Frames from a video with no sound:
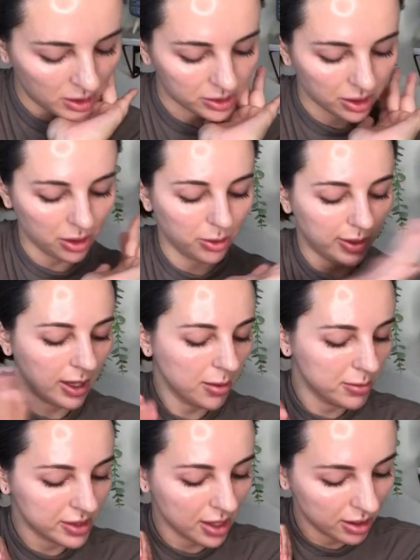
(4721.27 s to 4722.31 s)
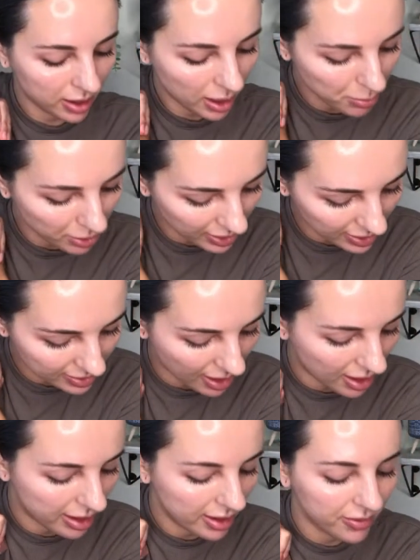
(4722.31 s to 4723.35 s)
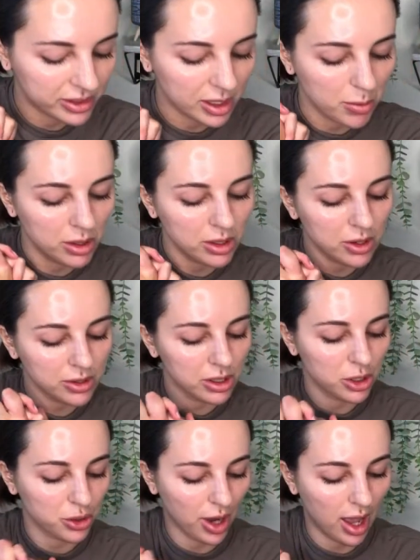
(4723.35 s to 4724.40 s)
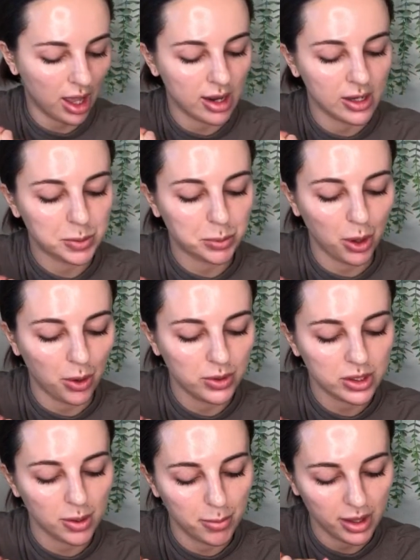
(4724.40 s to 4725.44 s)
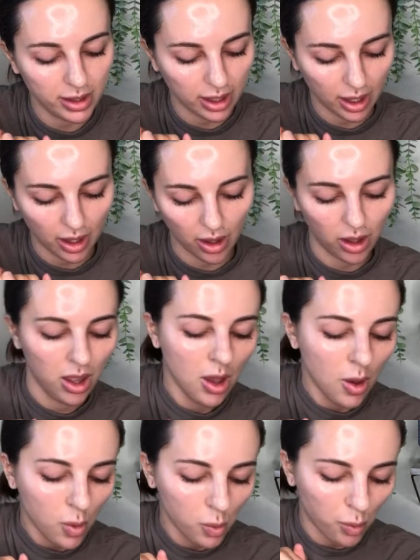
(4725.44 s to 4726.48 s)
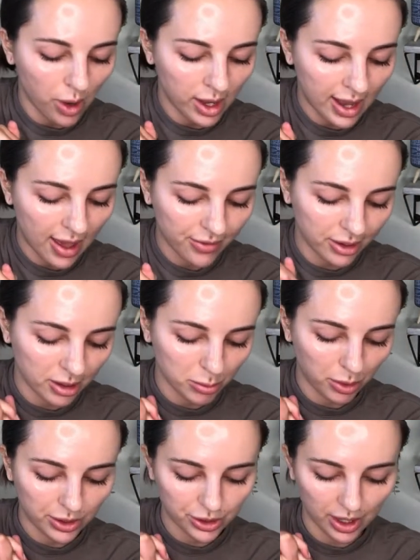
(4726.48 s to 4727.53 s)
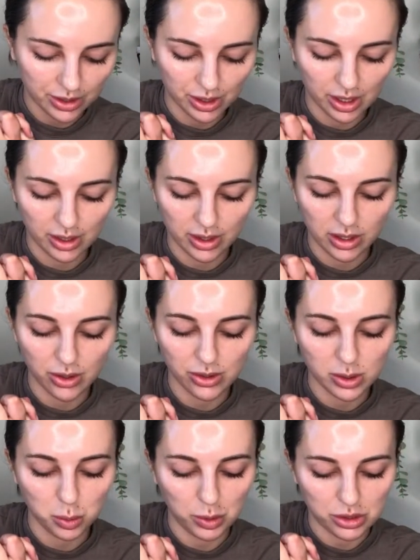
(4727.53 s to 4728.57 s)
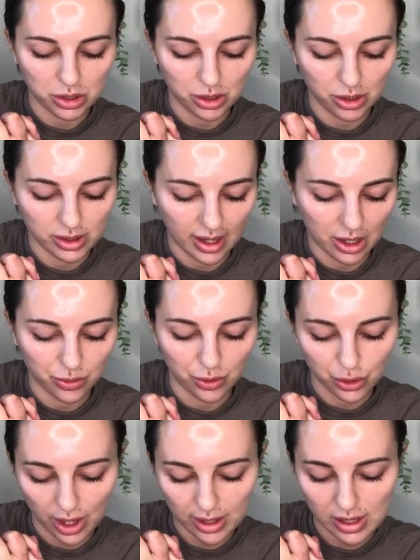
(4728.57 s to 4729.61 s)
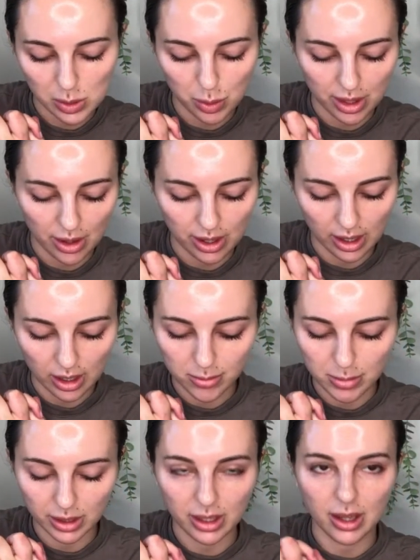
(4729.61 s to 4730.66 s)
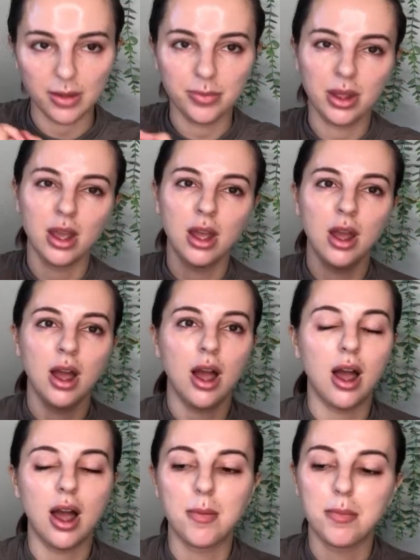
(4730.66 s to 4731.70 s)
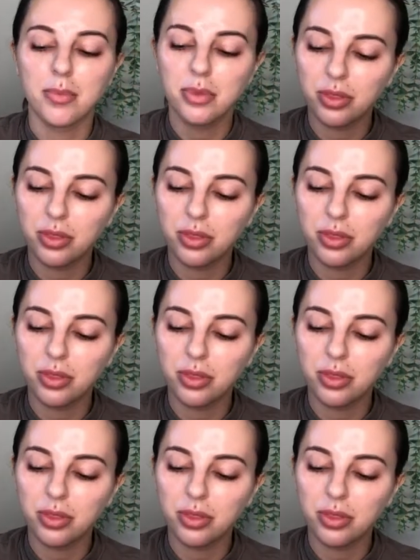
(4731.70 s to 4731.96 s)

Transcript: So Kim said, Kimberly said, if someone uses Tret and is prone to milia, what heavier moisturizer can they use in winter slash for dryness without getting milia? Um,